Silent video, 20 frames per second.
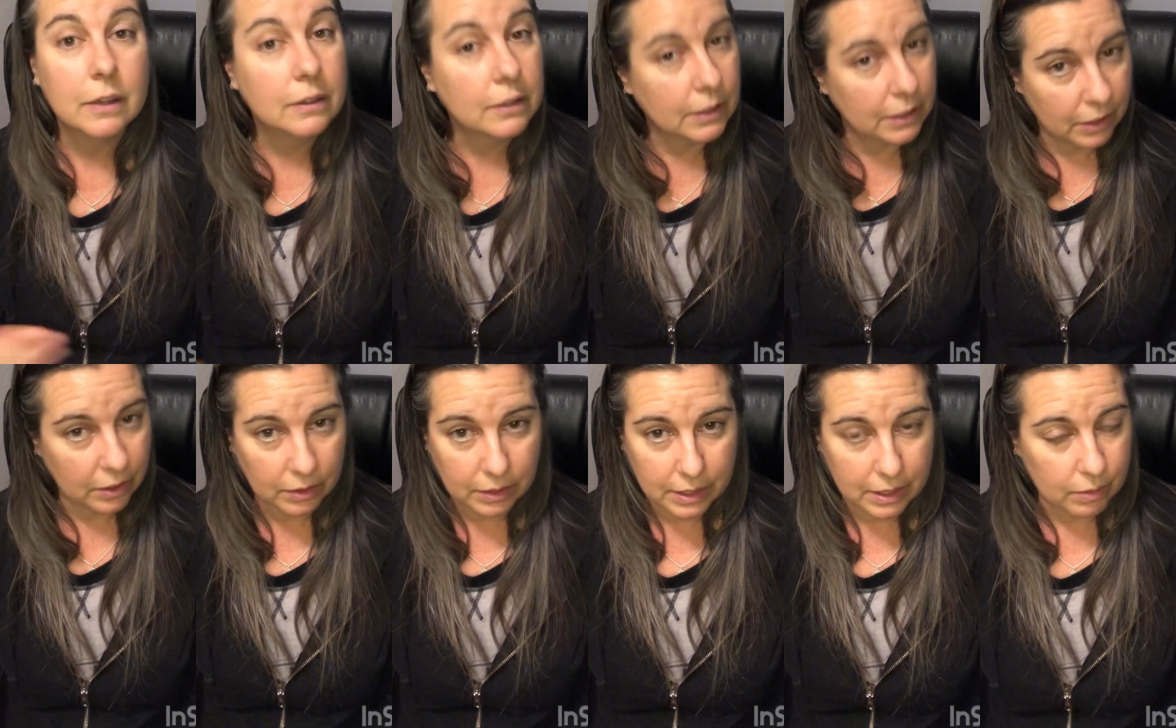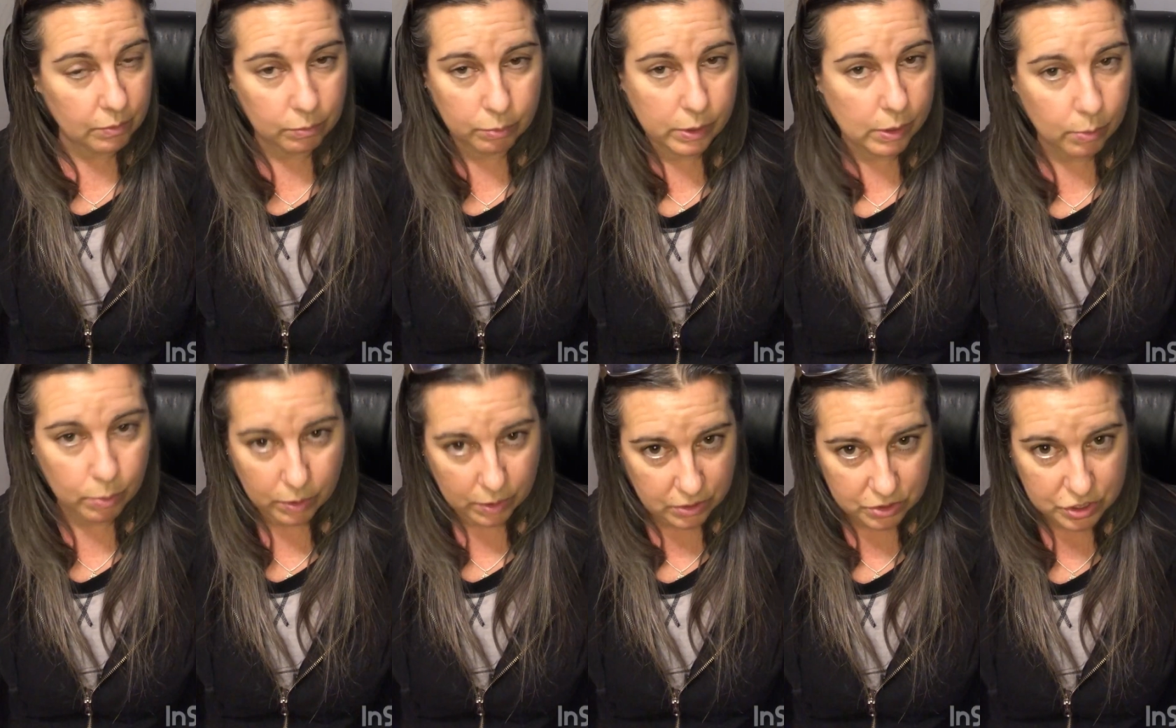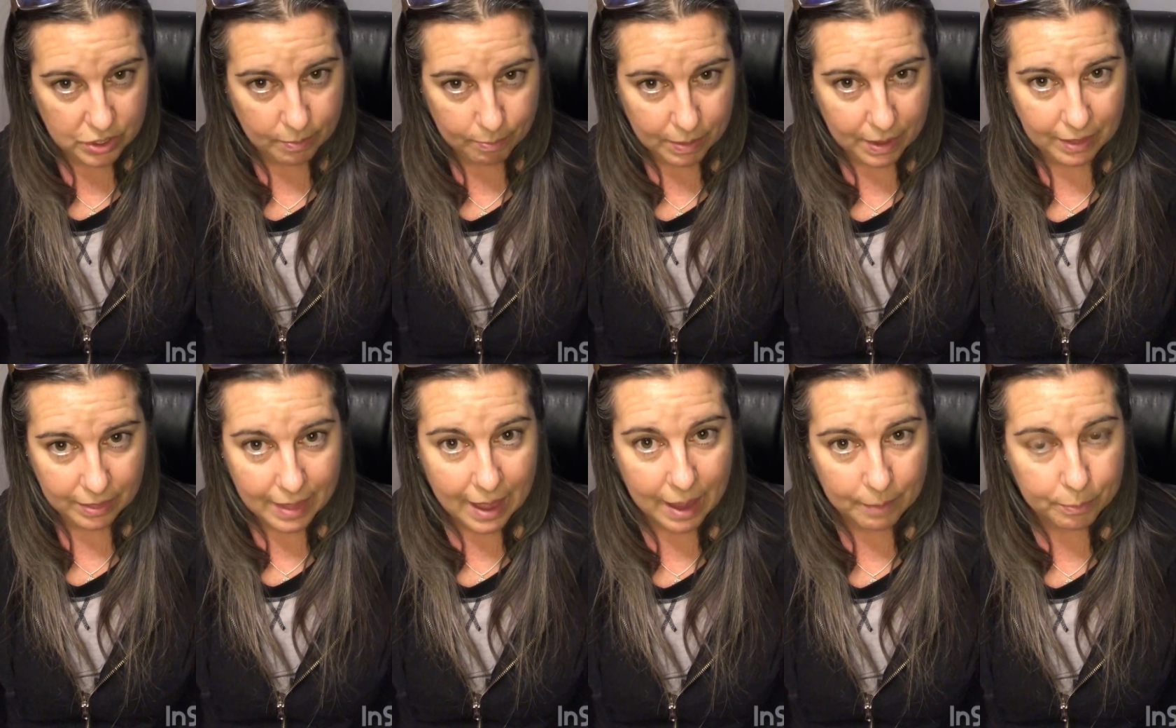Clearly, we weren't
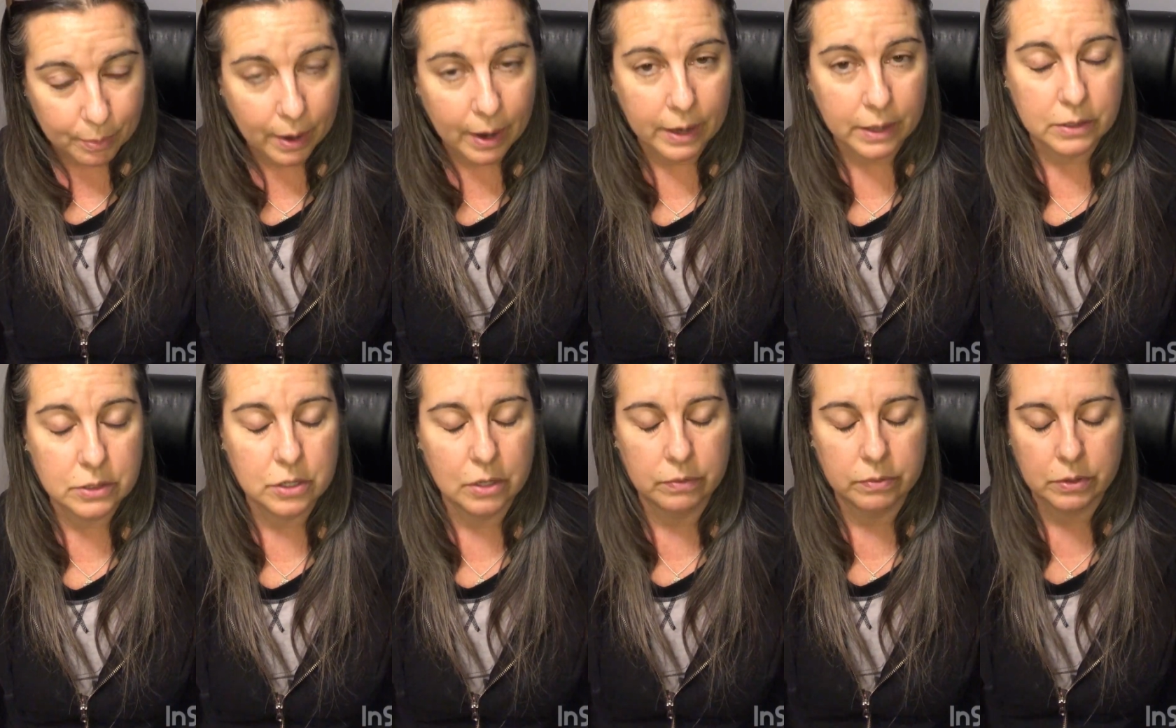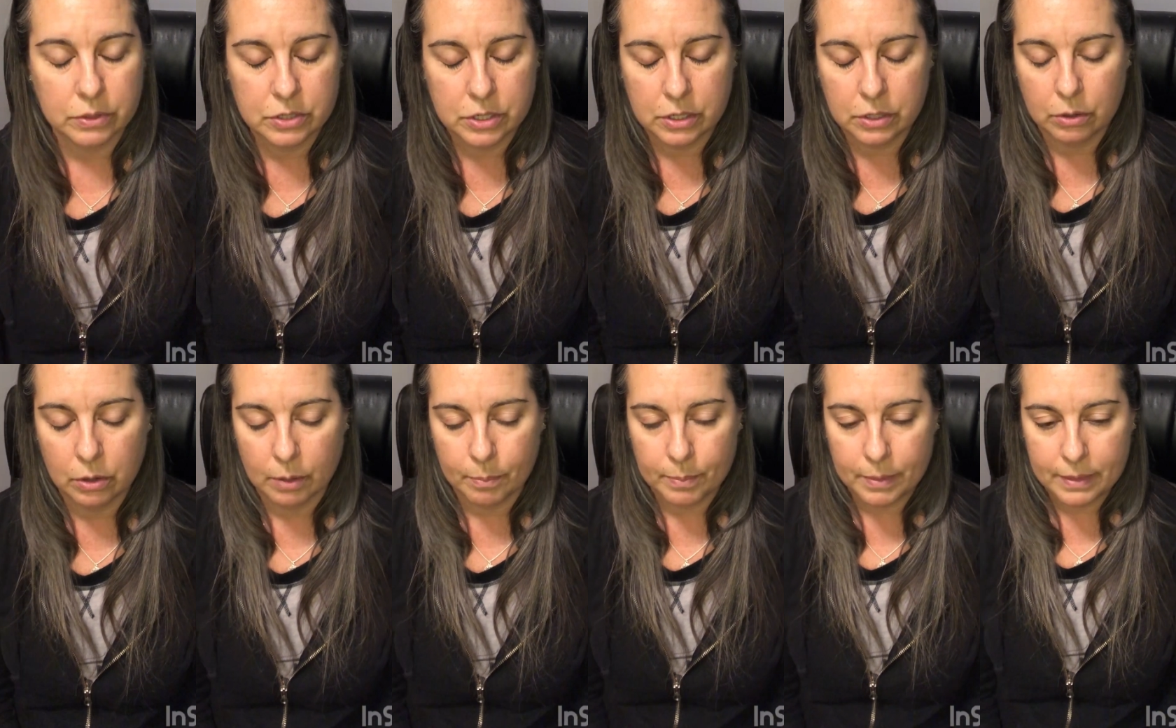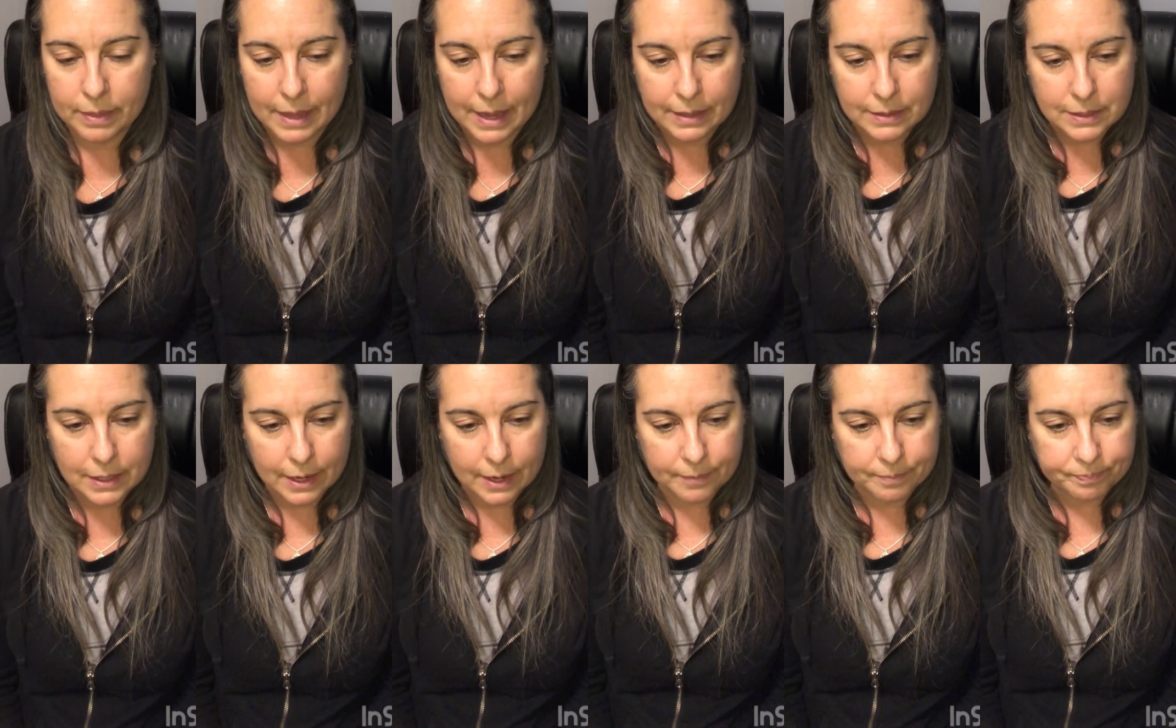shipping that product over to Europe at that
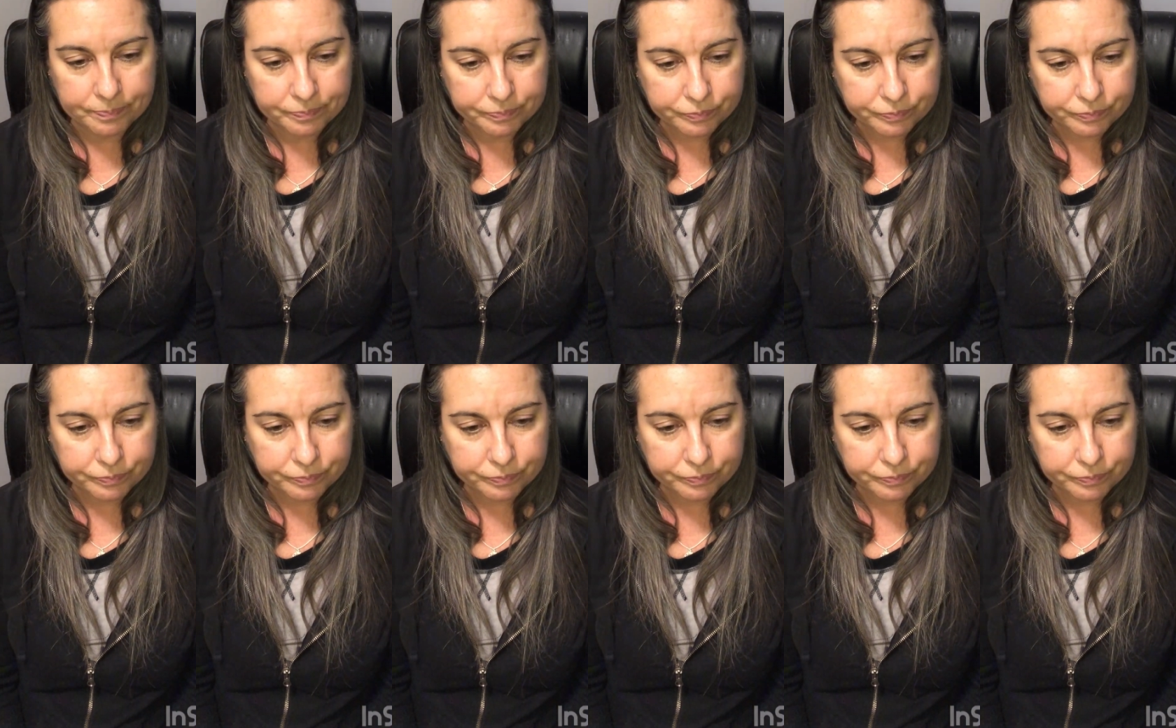time.